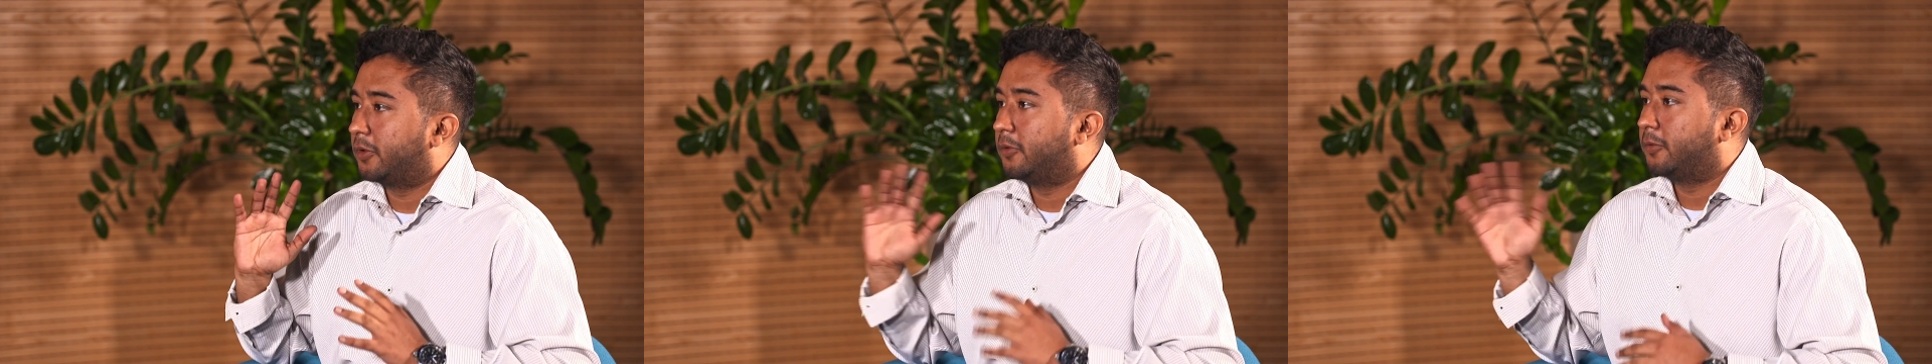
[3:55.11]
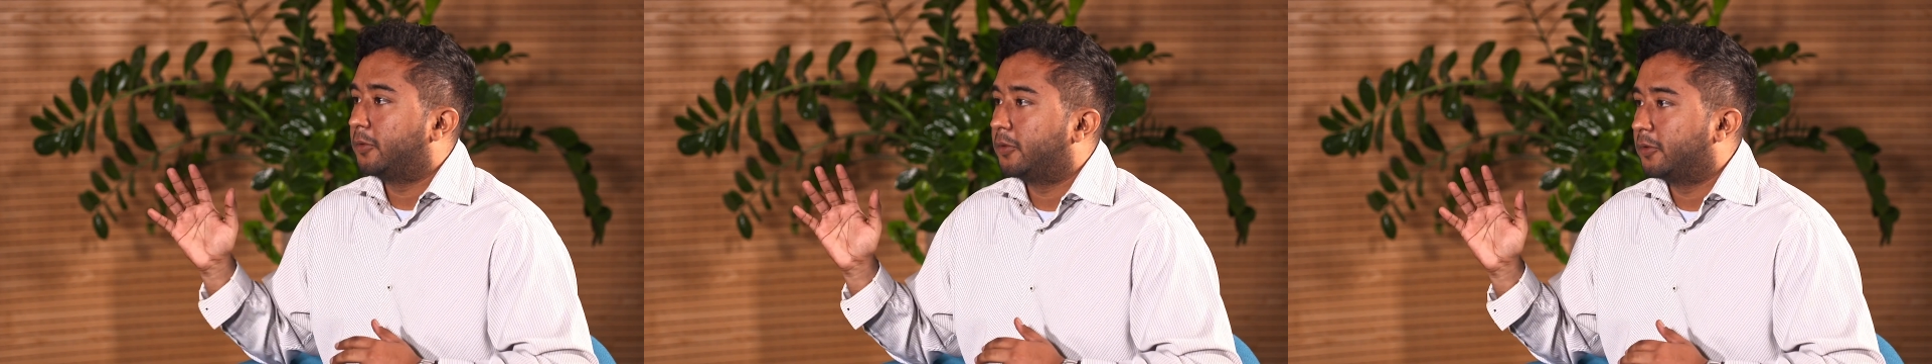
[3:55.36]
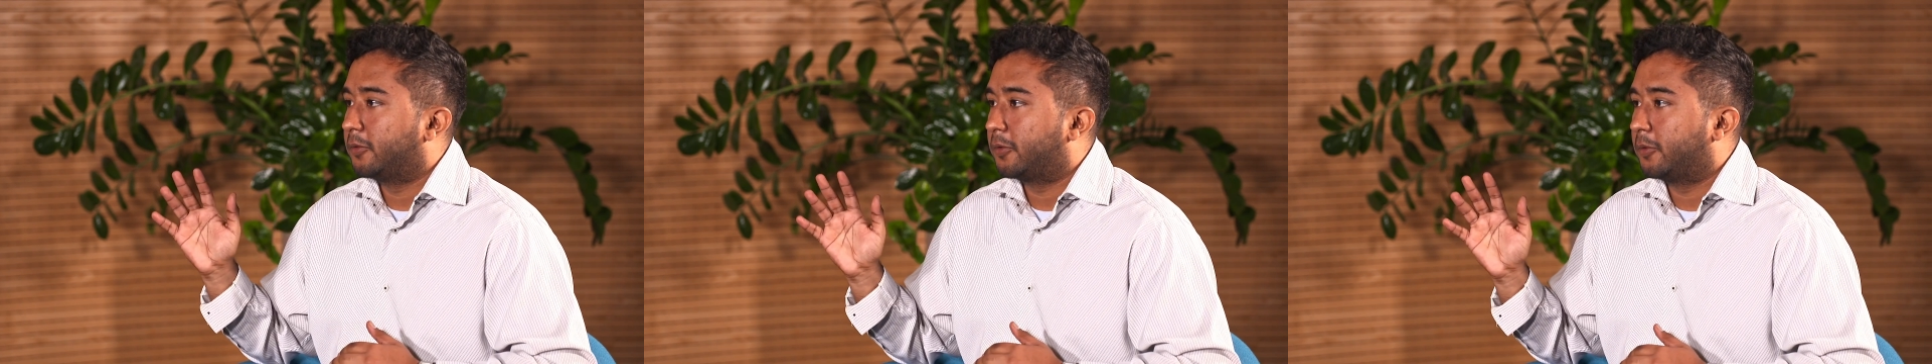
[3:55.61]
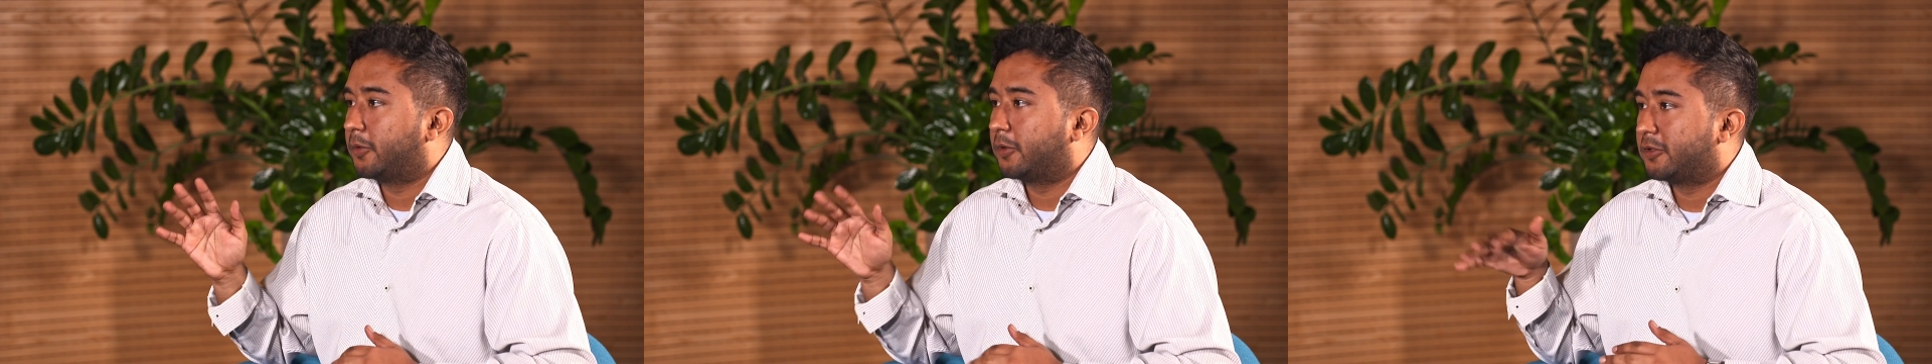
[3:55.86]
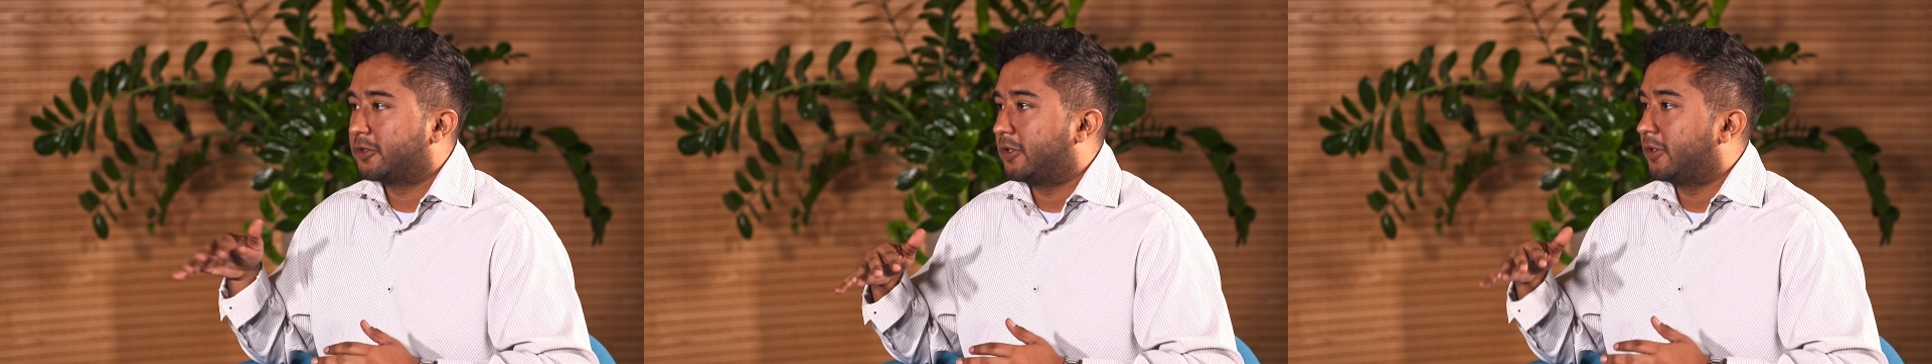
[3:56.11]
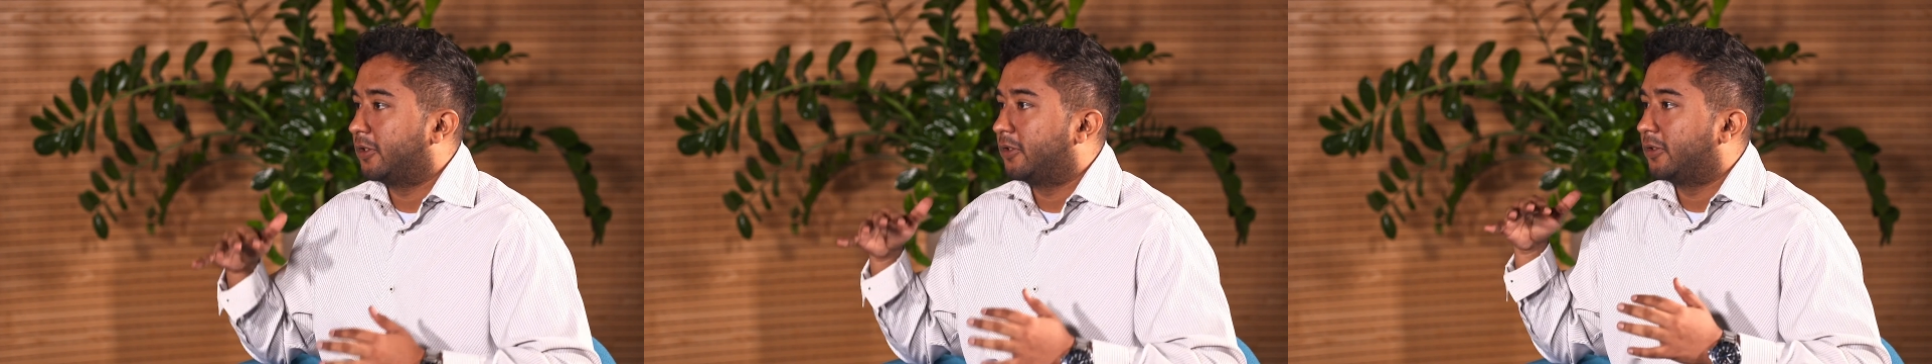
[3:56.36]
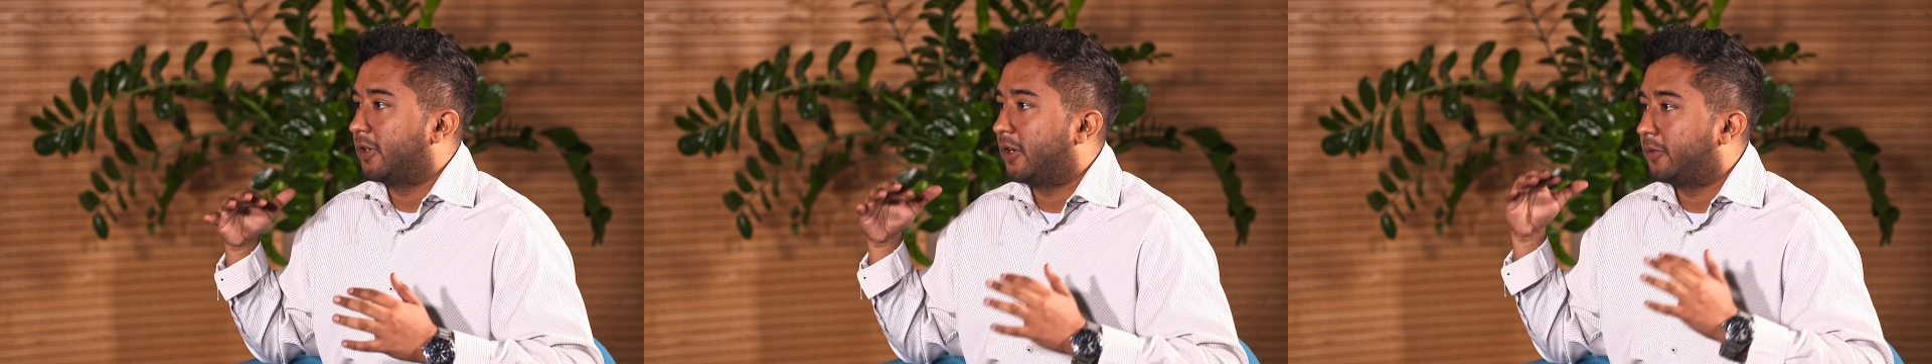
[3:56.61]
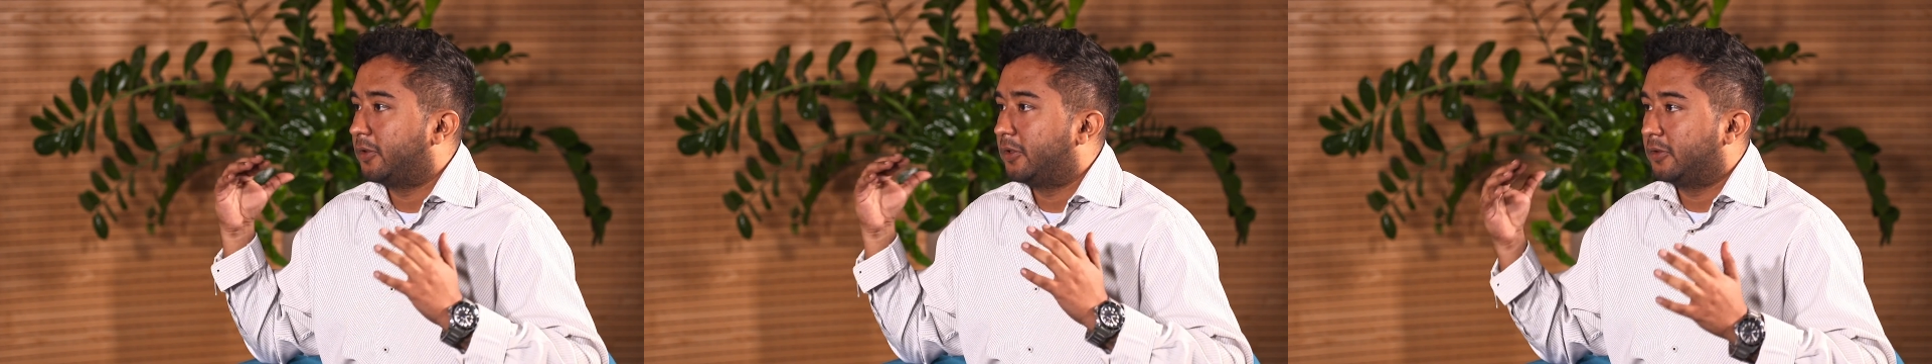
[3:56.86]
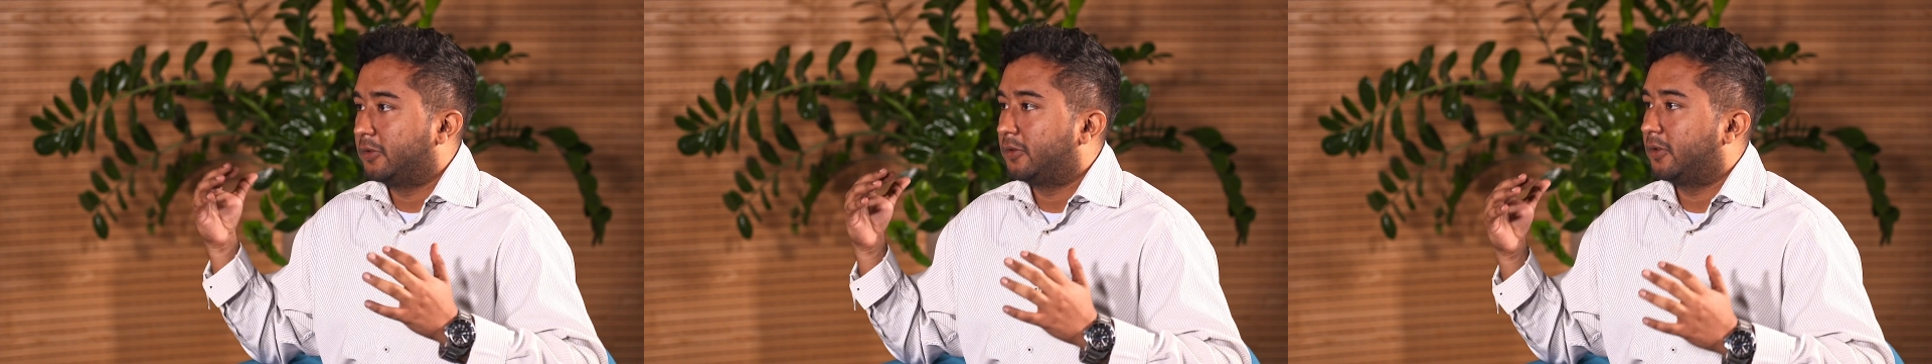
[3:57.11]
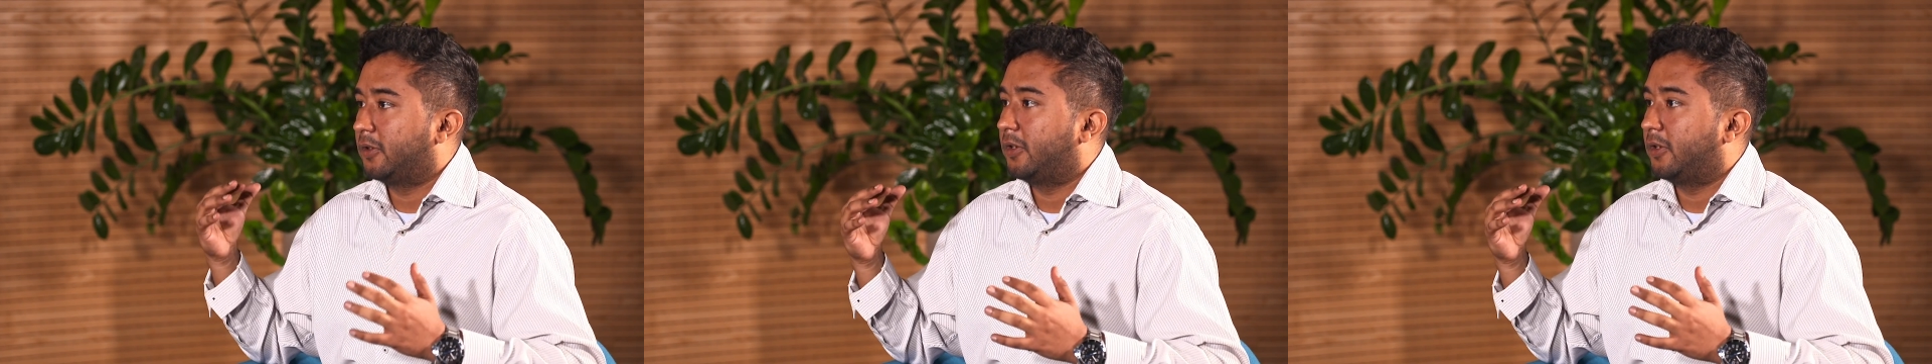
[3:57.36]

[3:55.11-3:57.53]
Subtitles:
influence from Russia and have this